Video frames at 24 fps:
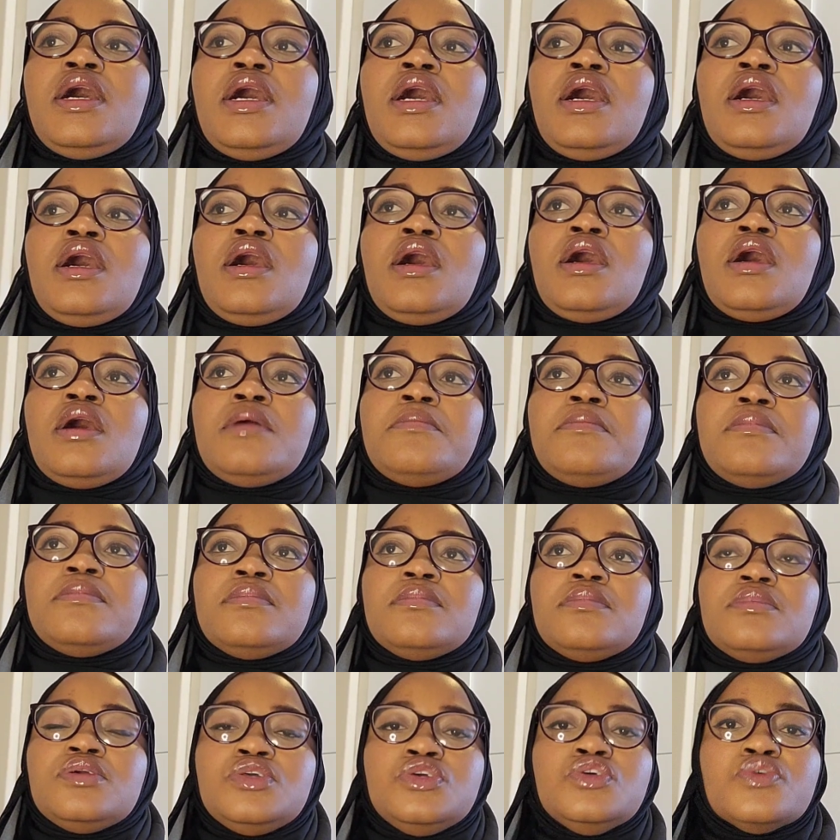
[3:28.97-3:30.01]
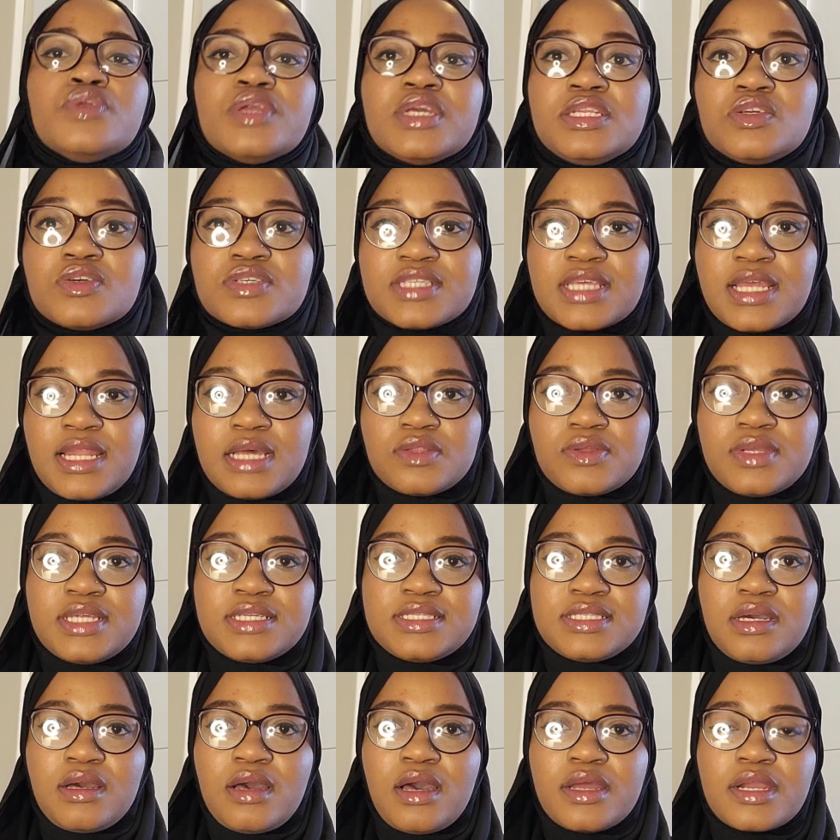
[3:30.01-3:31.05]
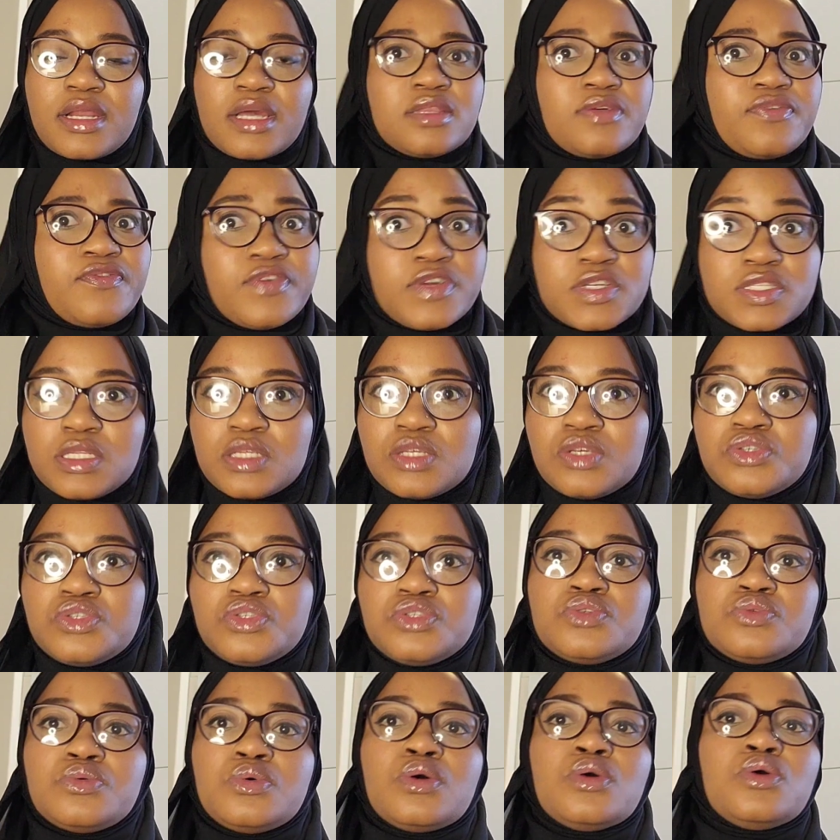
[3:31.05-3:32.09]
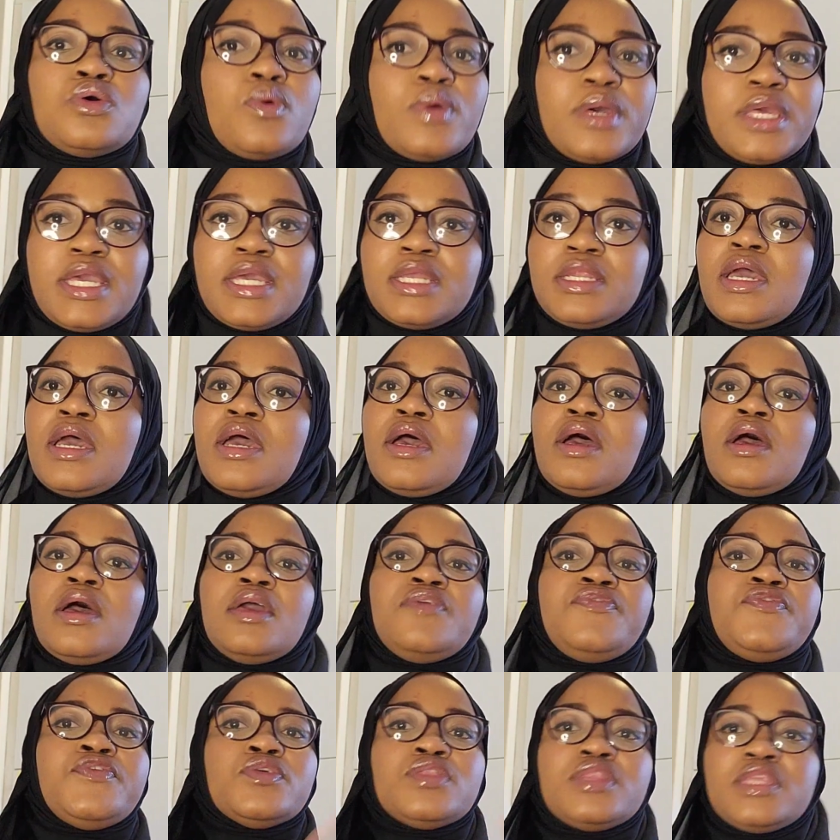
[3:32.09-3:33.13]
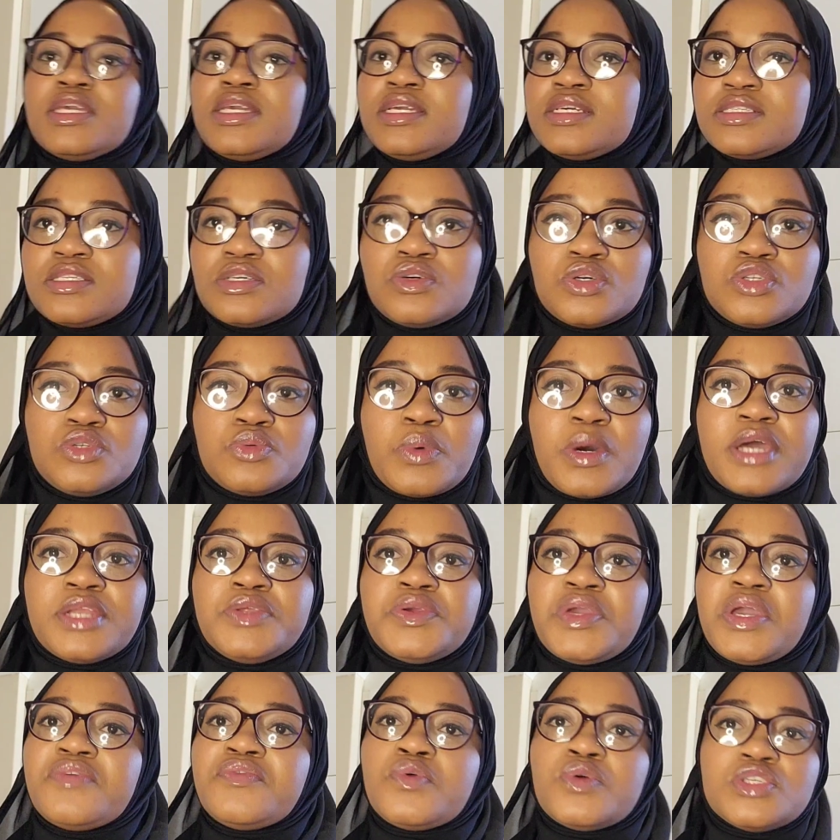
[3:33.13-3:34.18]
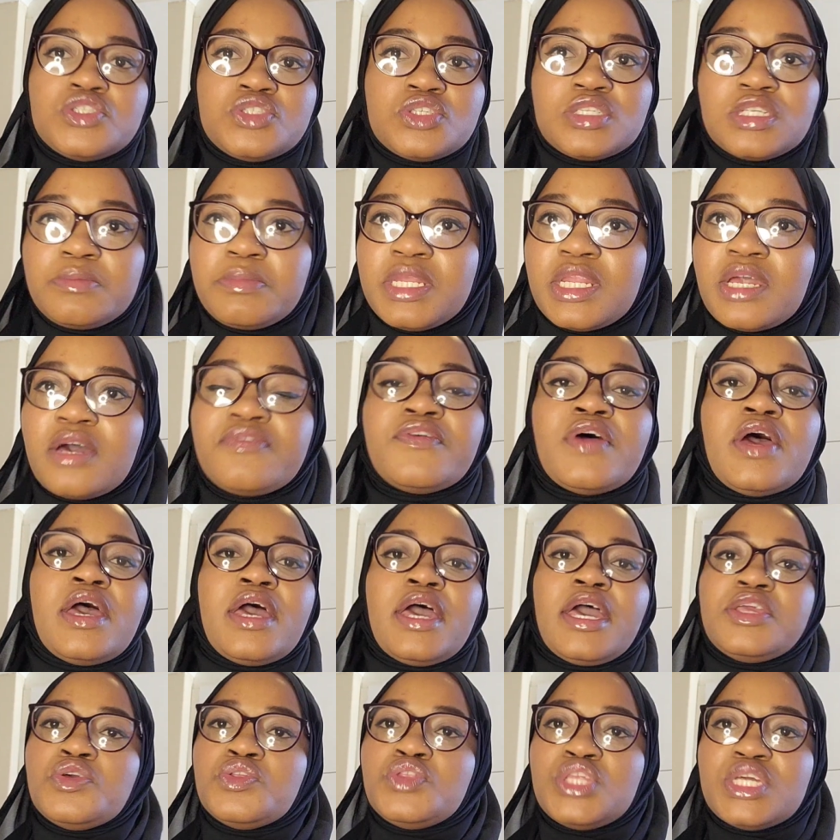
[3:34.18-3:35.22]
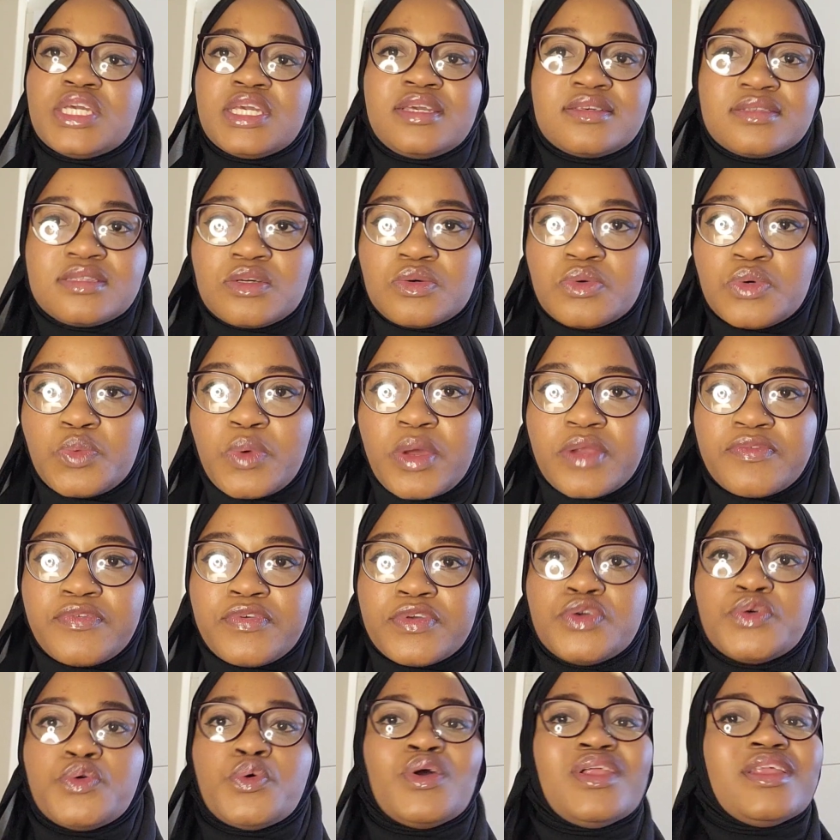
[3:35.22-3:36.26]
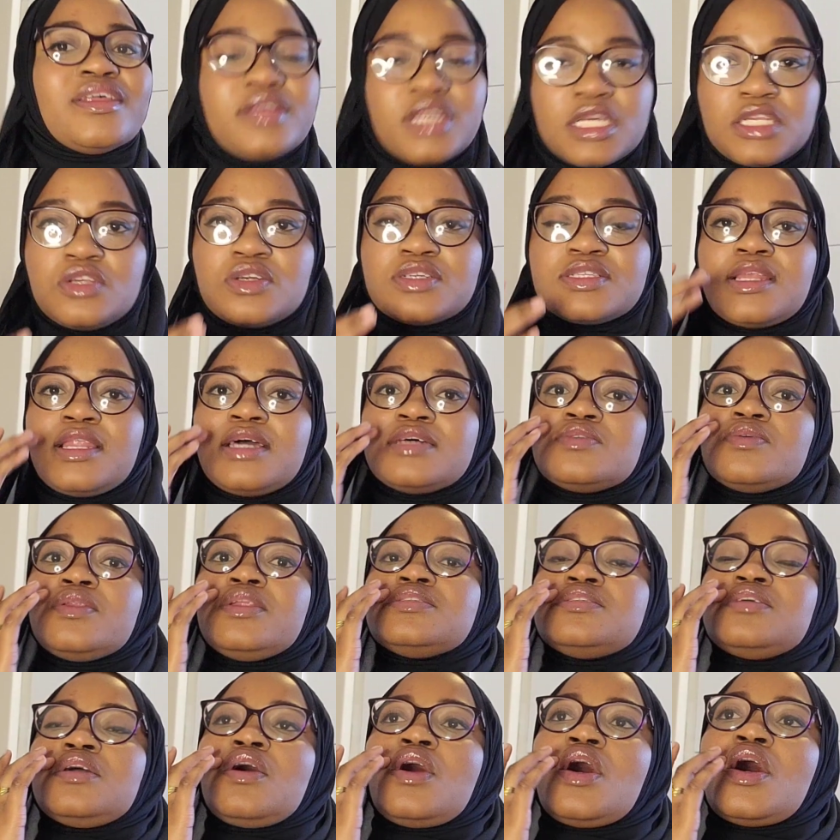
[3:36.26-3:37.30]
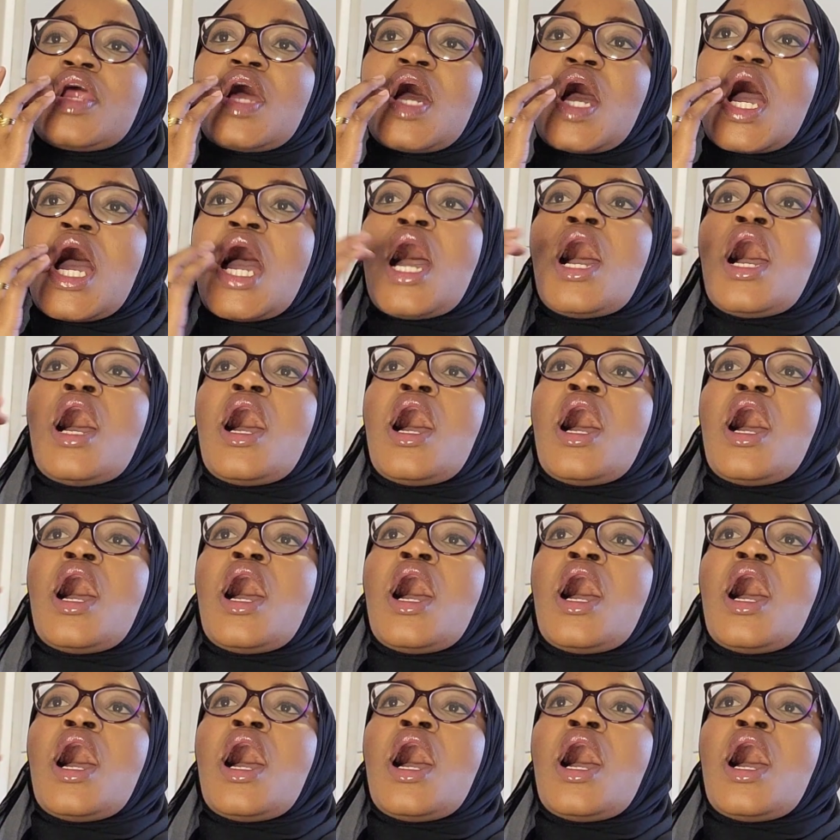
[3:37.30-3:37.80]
you read your Salatul Istikhara. The first thing you should do, go ahead. If you think he's a good one, you have questioned him enough, and you think he's a good one for you, read your Salatul Istikhara.